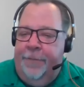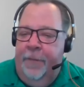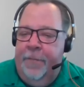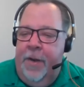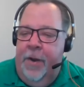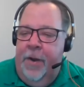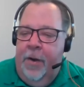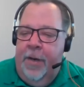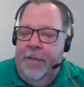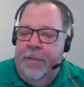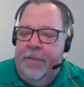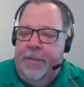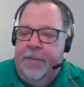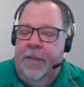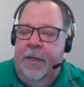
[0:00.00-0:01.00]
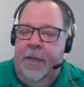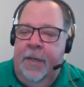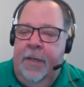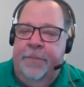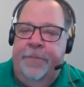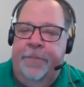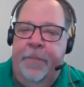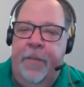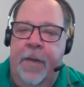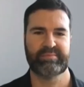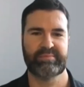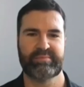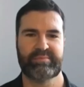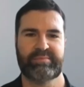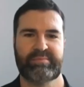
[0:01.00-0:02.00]
from the audience.
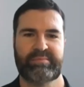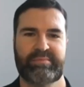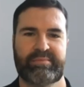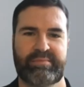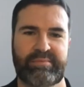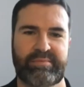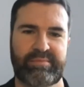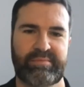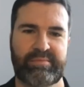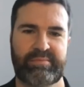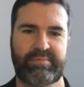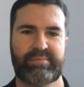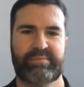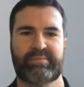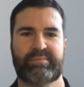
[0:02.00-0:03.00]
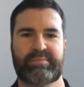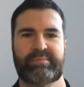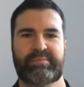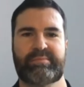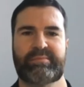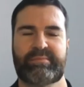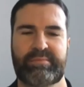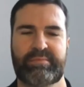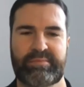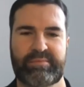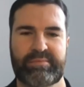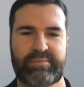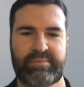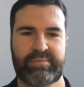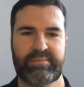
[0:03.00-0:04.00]
Let's start off with, there's one,
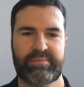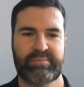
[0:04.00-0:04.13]
Steve.